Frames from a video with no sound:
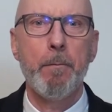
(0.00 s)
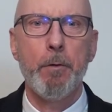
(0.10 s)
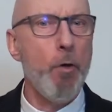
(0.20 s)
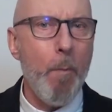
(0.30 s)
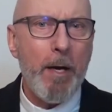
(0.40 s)

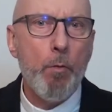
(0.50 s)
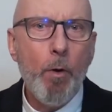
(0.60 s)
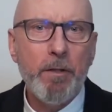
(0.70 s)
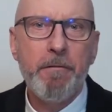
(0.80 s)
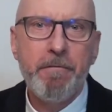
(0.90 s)
No matter
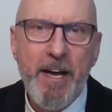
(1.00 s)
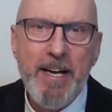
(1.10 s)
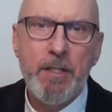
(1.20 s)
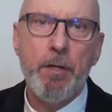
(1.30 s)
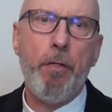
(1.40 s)
what
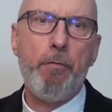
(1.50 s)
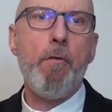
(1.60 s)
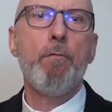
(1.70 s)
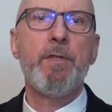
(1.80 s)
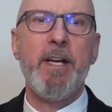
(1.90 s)
fate
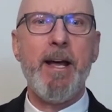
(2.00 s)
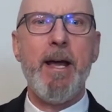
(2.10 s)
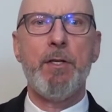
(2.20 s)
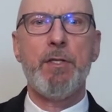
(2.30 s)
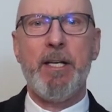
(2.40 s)
throws
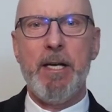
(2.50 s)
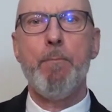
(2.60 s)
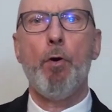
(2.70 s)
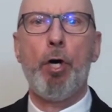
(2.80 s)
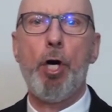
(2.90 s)
against
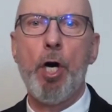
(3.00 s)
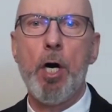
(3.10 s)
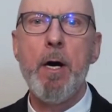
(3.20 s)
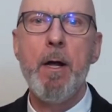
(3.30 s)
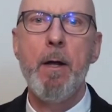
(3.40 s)
him or
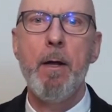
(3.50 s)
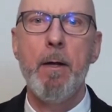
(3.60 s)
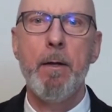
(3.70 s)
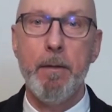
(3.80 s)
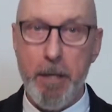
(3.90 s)
her,
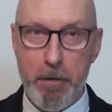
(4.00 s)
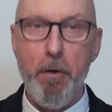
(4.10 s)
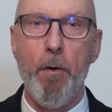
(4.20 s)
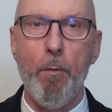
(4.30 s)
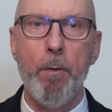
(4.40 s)
they
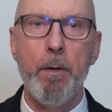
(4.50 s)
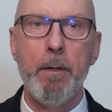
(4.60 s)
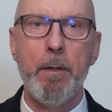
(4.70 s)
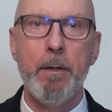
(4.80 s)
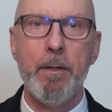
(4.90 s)
know
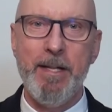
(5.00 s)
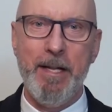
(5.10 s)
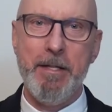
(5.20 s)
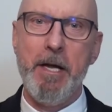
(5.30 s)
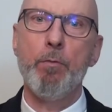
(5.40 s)

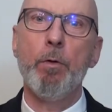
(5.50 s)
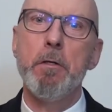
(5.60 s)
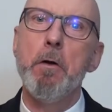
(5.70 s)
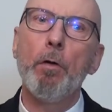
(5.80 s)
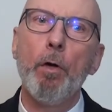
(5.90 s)
that they
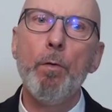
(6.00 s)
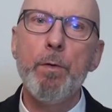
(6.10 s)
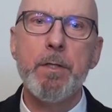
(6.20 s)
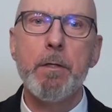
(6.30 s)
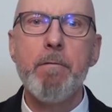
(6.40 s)
would not
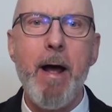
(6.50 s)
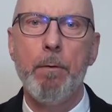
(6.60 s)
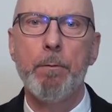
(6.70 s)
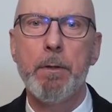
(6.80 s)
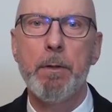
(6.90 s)
lose the
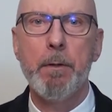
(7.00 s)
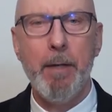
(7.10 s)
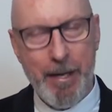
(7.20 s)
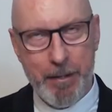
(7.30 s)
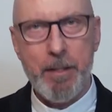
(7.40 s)
ground
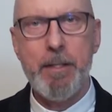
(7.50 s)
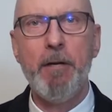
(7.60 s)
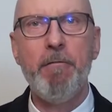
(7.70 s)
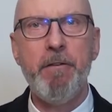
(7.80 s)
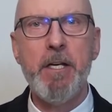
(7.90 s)
under
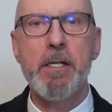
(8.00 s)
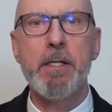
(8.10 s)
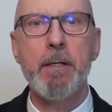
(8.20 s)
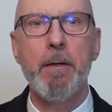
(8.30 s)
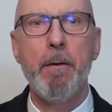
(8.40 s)
their
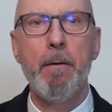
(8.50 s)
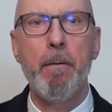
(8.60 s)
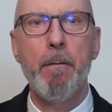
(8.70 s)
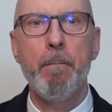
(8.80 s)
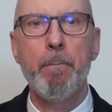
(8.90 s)
feet.
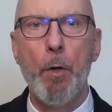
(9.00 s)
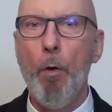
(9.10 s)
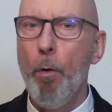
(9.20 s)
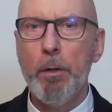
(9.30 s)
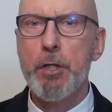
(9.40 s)

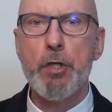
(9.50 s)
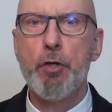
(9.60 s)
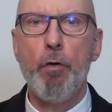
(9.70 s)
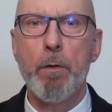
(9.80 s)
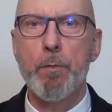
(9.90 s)
All the
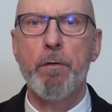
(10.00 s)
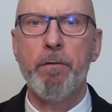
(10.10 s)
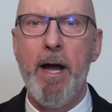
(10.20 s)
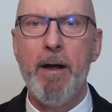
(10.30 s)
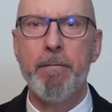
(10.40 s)
storms
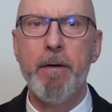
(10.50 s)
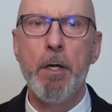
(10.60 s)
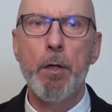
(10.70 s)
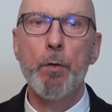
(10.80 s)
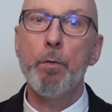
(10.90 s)
of life
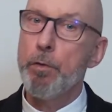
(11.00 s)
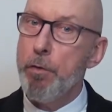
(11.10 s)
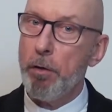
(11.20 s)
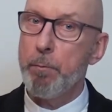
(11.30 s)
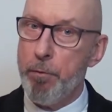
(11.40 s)
could
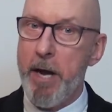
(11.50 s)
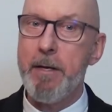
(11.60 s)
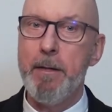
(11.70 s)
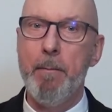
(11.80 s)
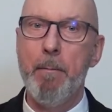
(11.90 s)
not
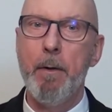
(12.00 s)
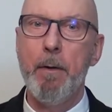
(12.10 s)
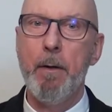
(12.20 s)
break them.